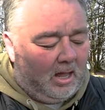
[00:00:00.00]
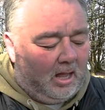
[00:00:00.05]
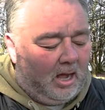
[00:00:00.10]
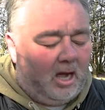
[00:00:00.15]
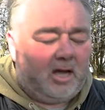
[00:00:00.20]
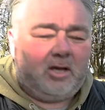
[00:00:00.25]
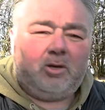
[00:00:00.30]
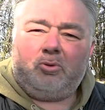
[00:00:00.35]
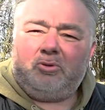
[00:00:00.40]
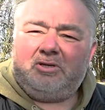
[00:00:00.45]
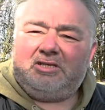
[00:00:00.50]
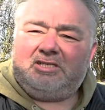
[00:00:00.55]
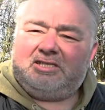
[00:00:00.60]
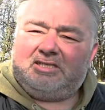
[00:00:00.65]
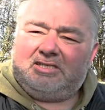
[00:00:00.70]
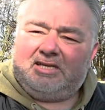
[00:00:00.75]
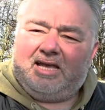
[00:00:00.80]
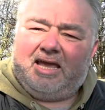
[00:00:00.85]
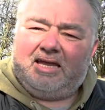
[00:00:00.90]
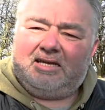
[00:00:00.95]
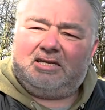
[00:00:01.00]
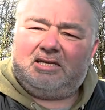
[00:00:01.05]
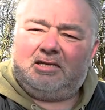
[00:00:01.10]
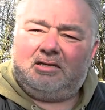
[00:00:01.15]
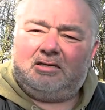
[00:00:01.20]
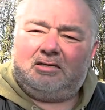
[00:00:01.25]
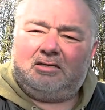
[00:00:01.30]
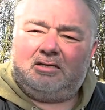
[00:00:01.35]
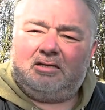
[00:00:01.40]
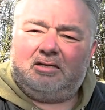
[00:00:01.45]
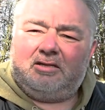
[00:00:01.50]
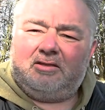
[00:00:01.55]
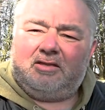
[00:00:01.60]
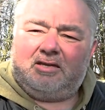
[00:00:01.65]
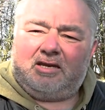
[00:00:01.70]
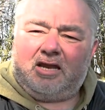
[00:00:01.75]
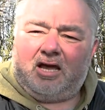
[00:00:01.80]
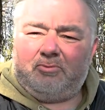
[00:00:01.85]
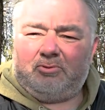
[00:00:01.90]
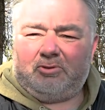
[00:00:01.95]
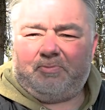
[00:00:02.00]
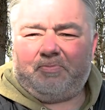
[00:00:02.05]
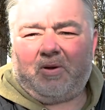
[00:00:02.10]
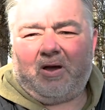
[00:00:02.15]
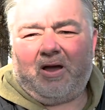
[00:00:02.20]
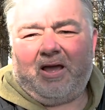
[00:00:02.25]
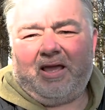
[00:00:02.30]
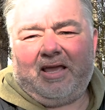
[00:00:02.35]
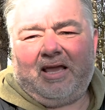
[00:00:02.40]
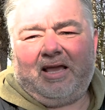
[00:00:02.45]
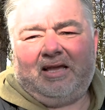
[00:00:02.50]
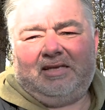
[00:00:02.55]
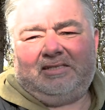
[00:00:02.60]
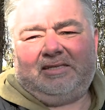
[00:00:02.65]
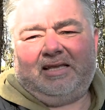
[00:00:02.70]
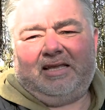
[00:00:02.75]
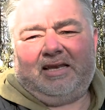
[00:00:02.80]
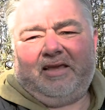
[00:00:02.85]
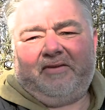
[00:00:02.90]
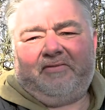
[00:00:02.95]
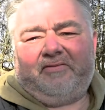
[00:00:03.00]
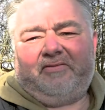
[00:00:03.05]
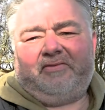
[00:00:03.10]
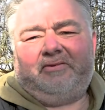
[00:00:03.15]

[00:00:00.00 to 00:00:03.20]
I always said that I would buy a ZF